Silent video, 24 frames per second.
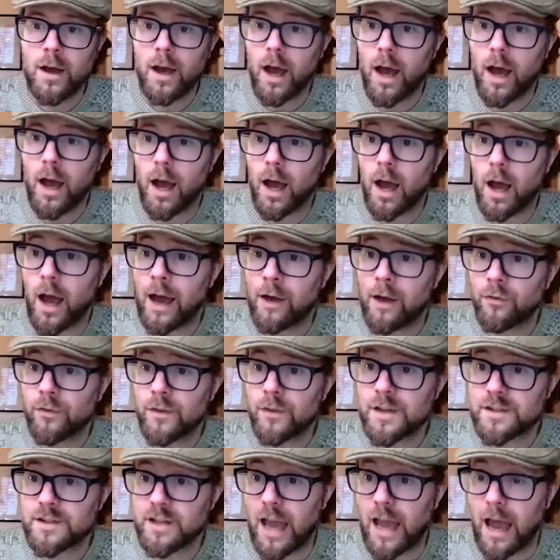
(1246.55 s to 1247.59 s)
Uh, and
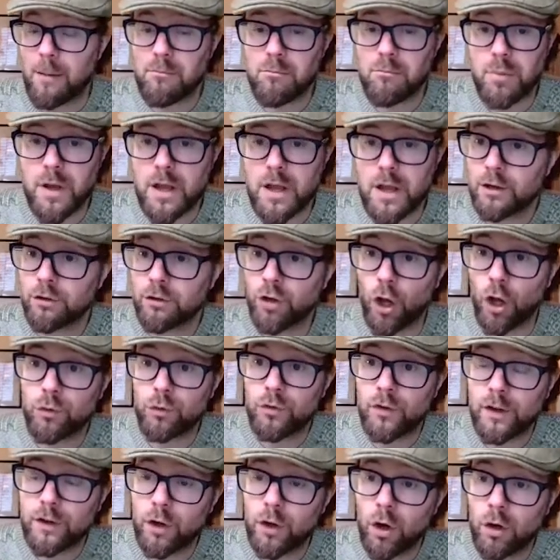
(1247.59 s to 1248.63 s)
this can be
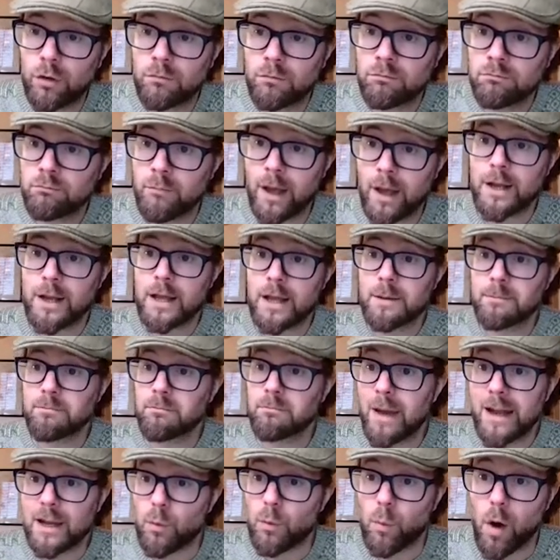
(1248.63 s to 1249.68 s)
noted on many,
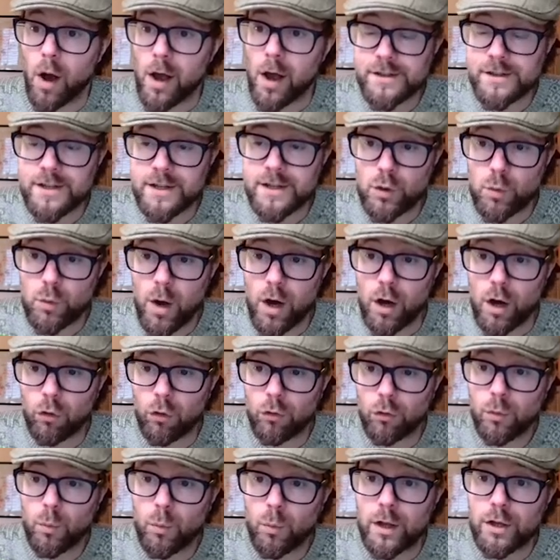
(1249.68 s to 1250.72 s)
many wines in the
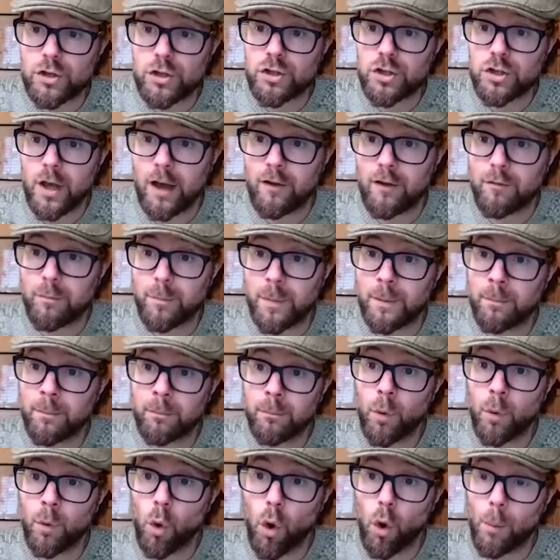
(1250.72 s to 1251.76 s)
world, which have been
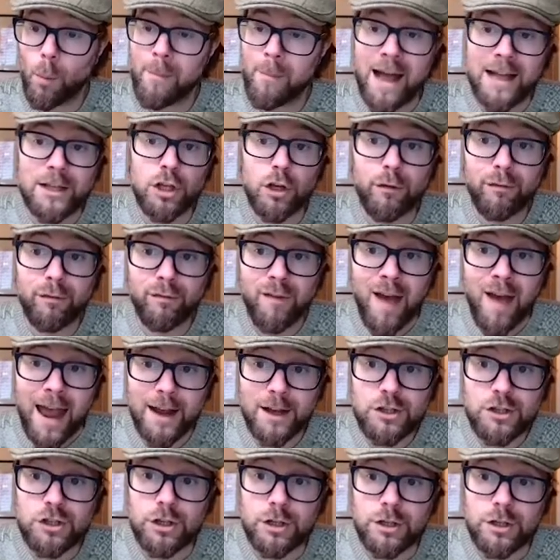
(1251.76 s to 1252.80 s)
more
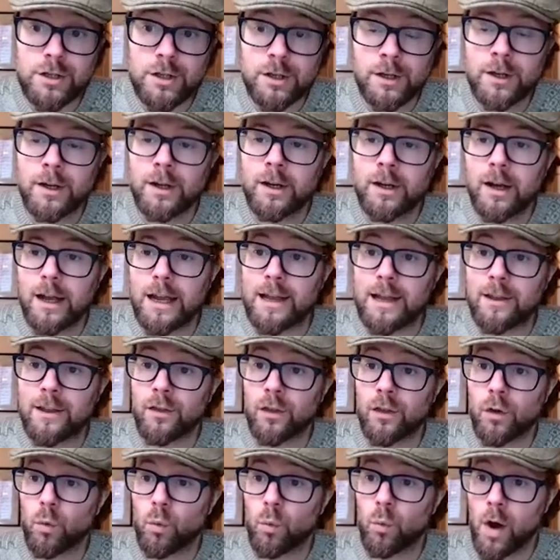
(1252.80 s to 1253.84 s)
manufactured in
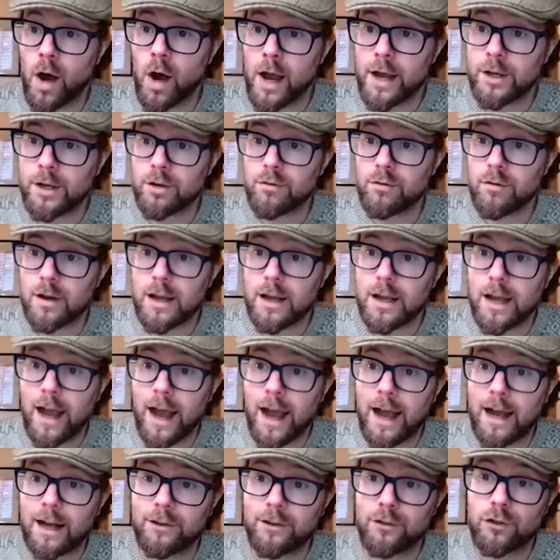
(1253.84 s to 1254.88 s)
the winery,
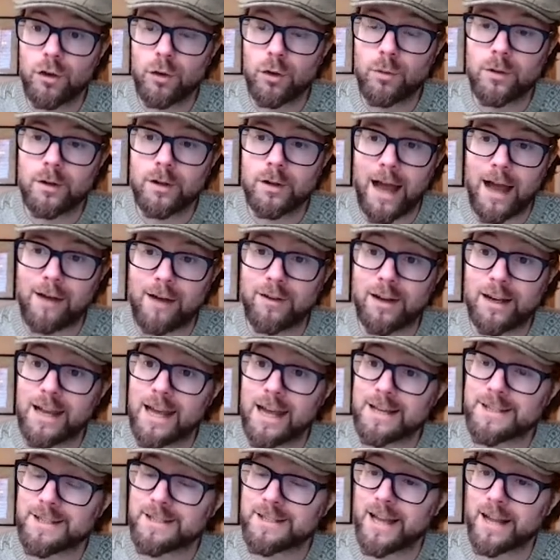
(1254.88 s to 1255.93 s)
and you have a
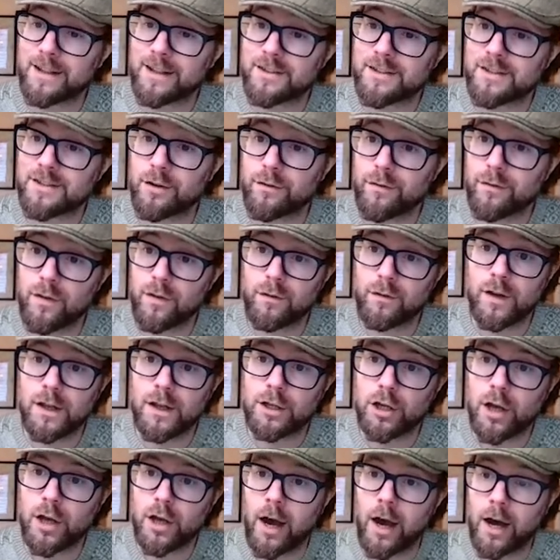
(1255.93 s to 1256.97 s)
less sense of the
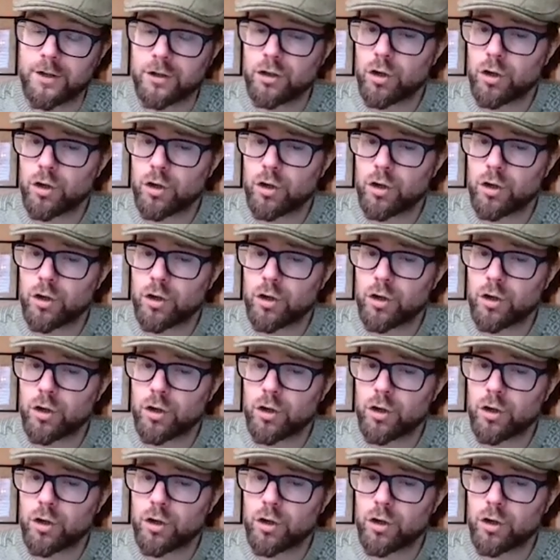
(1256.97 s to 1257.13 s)
vineyard.